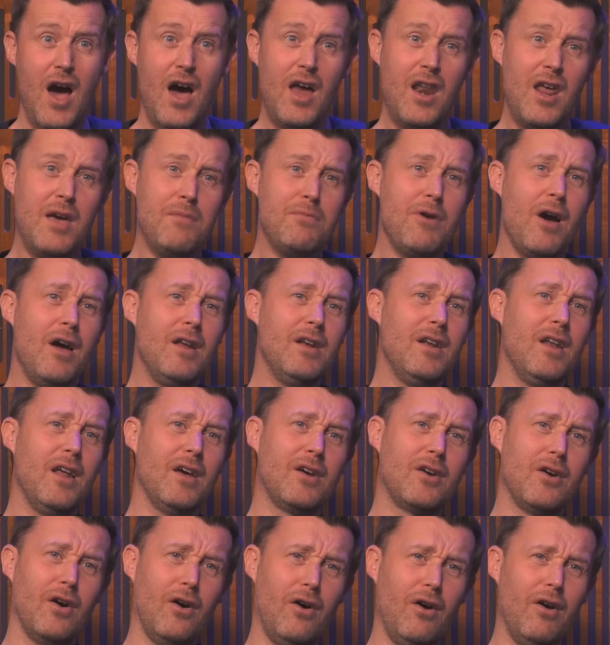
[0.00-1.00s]
And I'm kind of
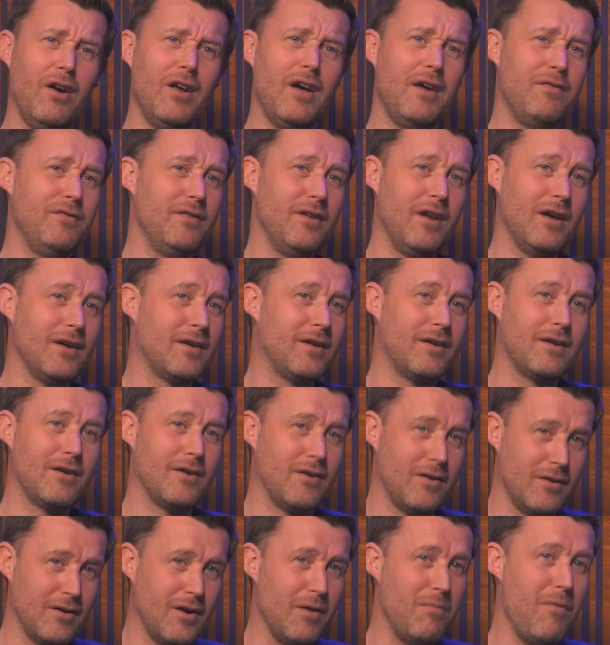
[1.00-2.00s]
like, all right, like,
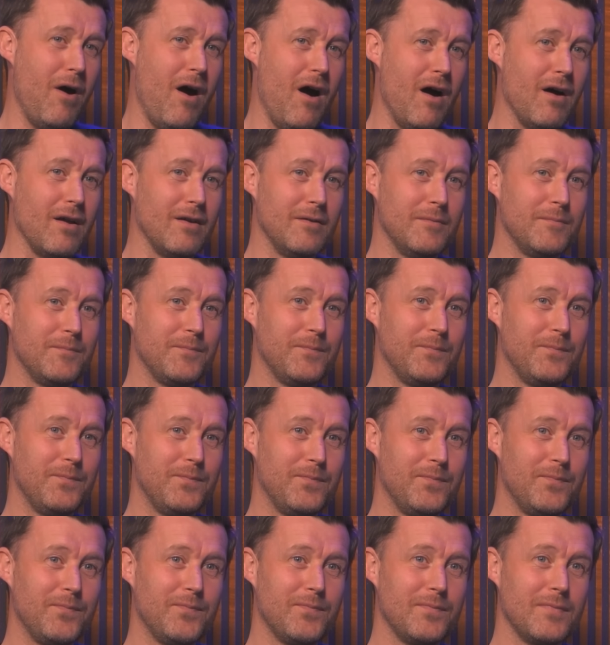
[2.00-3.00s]
it come could on. be Sky,
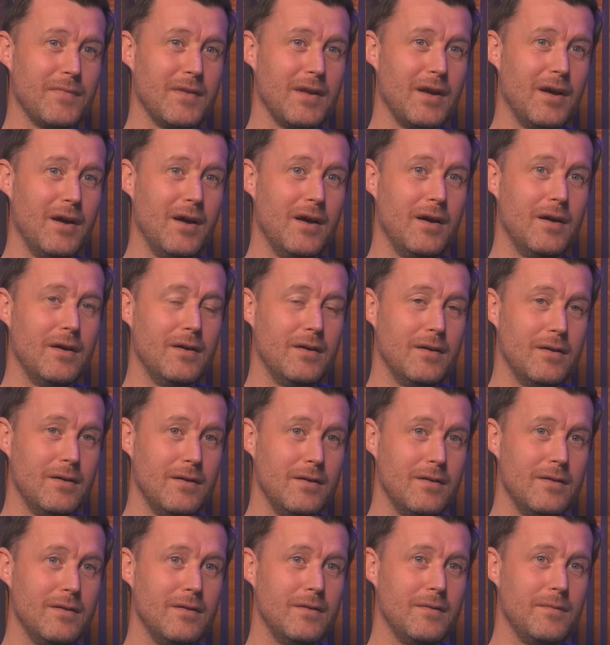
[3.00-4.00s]
like the golden goose
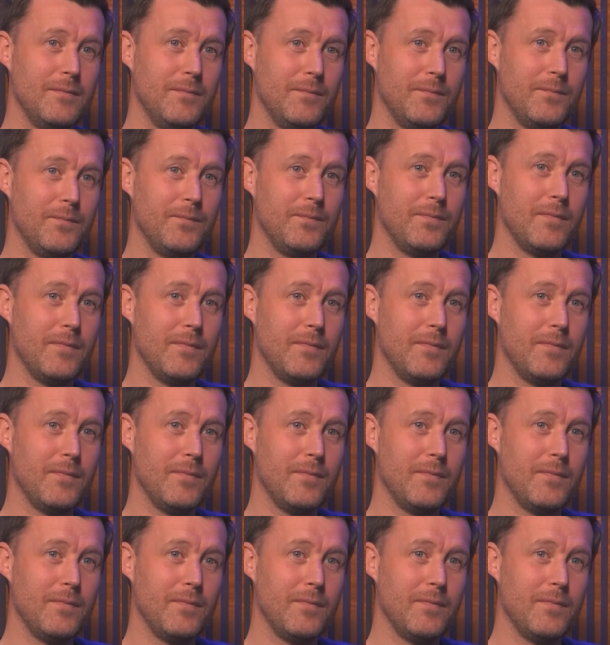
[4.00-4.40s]
that the...